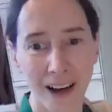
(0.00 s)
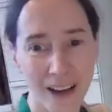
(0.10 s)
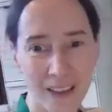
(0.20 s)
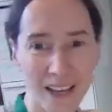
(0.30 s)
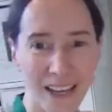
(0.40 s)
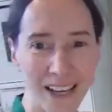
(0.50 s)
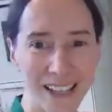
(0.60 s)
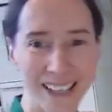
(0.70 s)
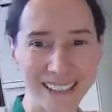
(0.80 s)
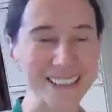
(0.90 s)
Hi
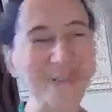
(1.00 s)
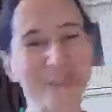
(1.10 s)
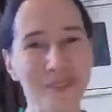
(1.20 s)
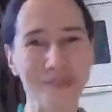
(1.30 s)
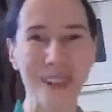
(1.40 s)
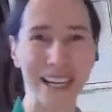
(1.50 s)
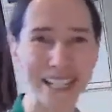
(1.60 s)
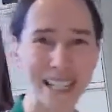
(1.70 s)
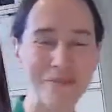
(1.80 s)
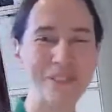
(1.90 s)
there, my
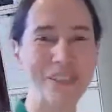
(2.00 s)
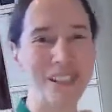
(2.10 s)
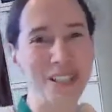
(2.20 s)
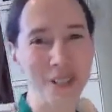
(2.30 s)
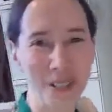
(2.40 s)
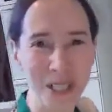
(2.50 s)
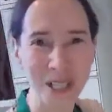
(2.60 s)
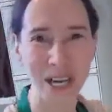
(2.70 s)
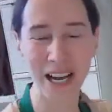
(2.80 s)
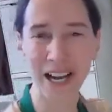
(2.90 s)
name's
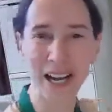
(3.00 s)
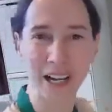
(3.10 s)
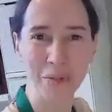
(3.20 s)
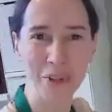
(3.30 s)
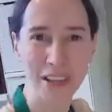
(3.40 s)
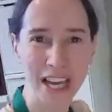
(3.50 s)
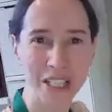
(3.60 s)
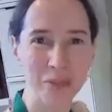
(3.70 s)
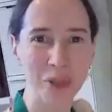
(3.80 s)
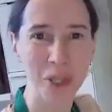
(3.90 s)
Theodora. I'm with
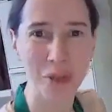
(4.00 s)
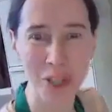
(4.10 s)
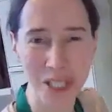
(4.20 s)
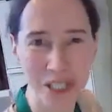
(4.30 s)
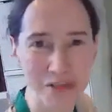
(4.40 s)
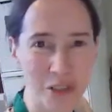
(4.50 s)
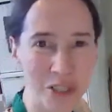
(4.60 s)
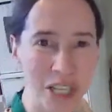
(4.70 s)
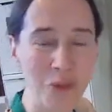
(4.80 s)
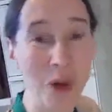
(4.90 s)
Edinburgh Community
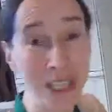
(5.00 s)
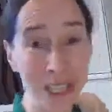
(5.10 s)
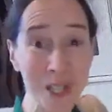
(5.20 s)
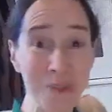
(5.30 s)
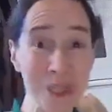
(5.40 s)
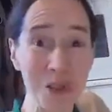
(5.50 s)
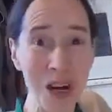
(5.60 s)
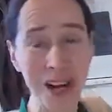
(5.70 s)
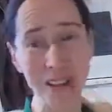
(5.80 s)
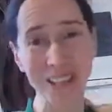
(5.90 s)
Food and welcome to
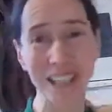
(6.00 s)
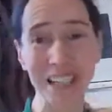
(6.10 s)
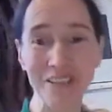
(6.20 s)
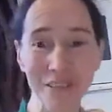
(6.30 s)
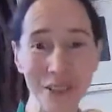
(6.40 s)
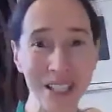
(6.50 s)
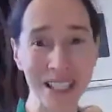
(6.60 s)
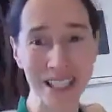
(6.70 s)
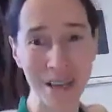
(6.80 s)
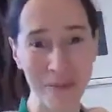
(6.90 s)
our live
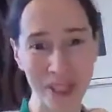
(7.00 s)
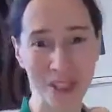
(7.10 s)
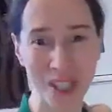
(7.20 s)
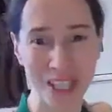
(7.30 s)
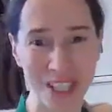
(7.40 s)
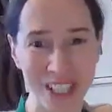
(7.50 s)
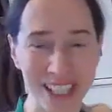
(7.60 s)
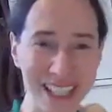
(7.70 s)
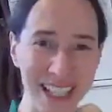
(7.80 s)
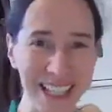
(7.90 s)
cooking demonstration
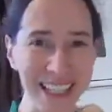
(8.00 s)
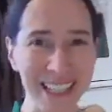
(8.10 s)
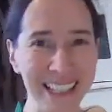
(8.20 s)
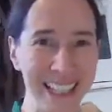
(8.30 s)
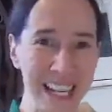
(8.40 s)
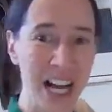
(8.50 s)
today.